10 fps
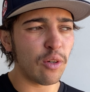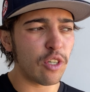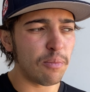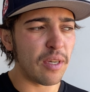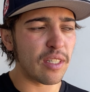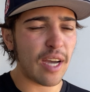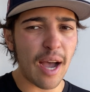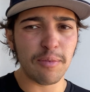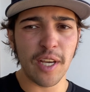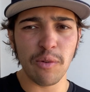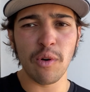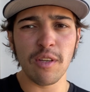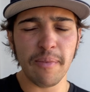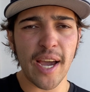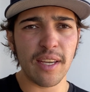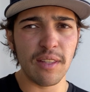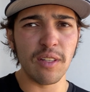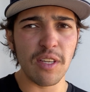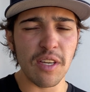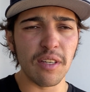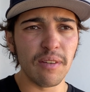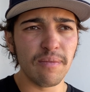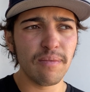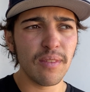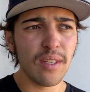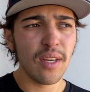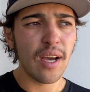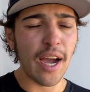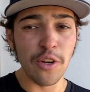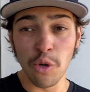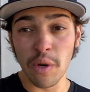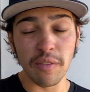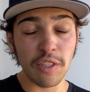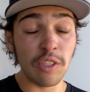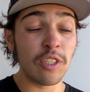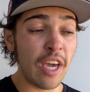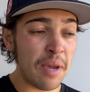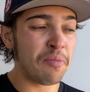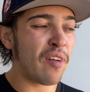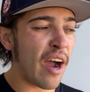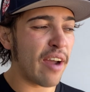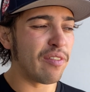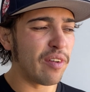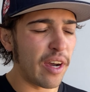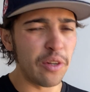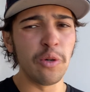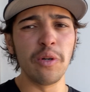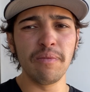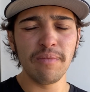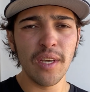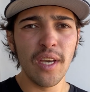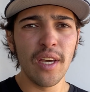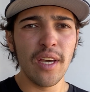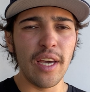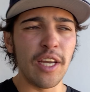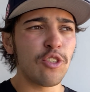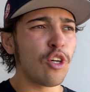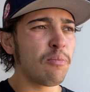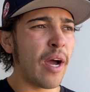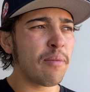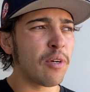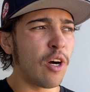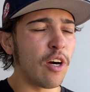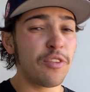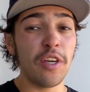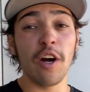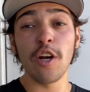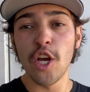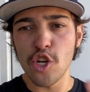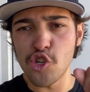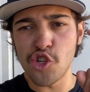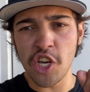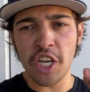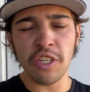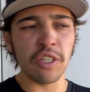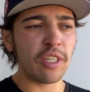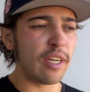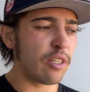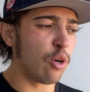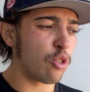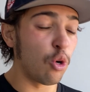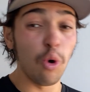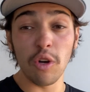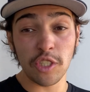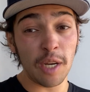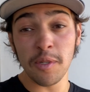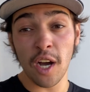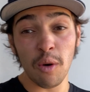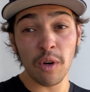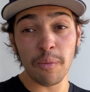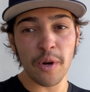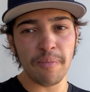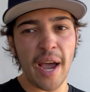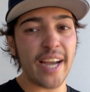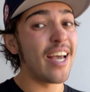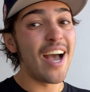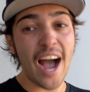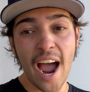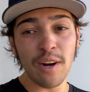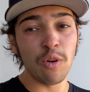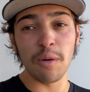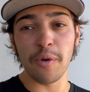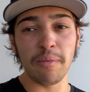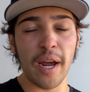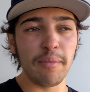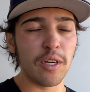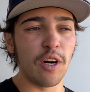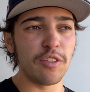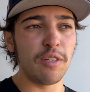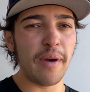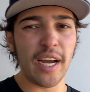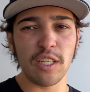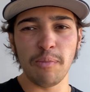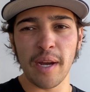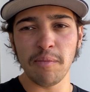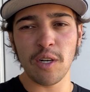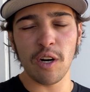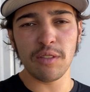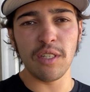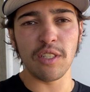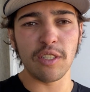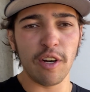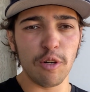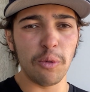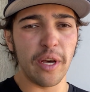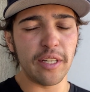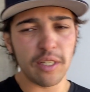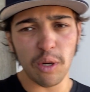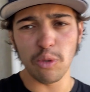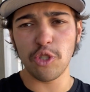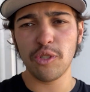could be a top 10 running back in the league. I knew it since Game 5. I knew it. It took Mike McCarthy, our genius head coach, who some of y'all want to bring back. I don't want to bring Mike McCarthy back because Mike McCarthy is a terrible head coach.